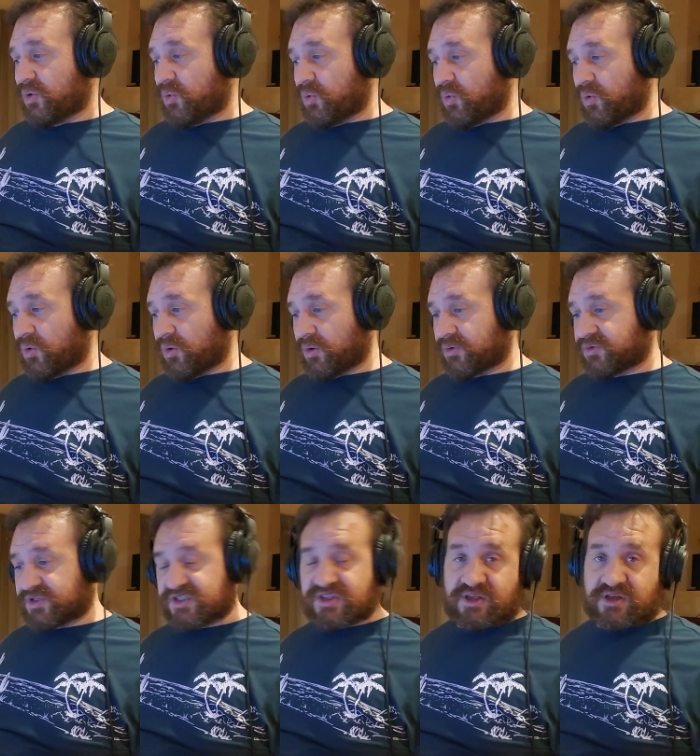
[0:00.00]
or
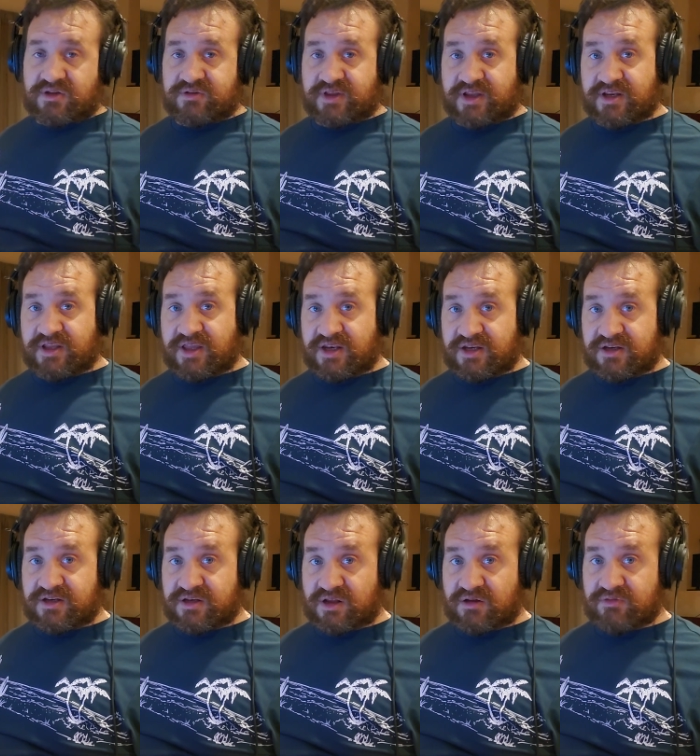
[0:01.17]
doesn't think you're dedicated
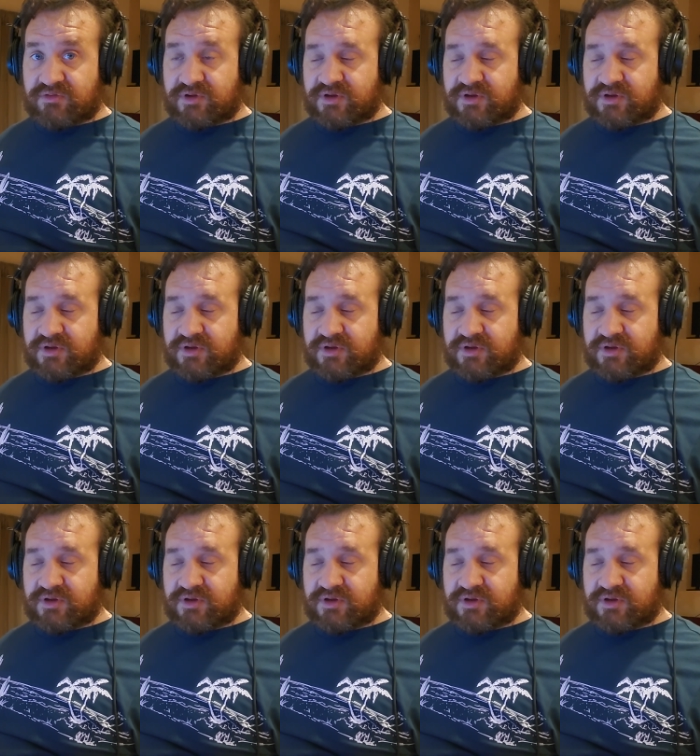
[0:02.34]
enough.